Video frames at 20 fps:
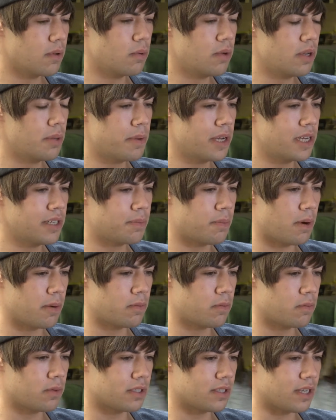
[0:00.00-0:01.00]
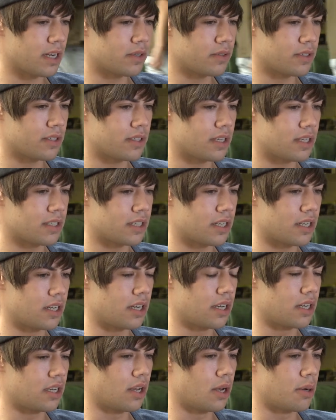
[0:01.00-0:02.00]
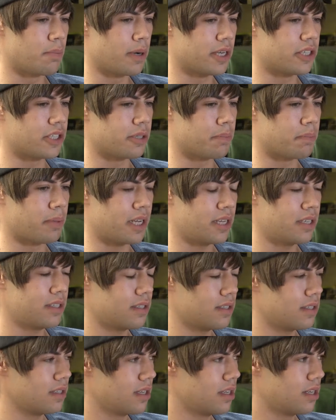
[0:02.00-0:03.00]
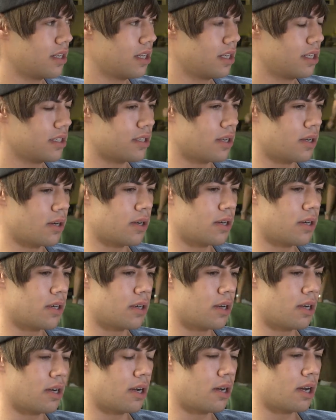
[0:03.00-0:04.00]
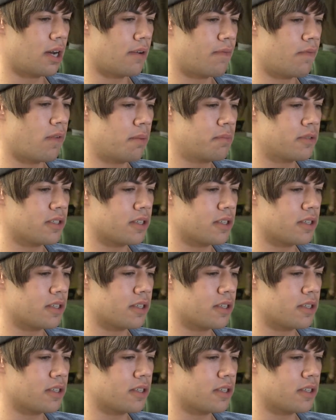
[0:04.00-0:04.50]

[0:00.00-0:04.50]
well, the biggest problem was that it was such a low budget piece. So, uh, from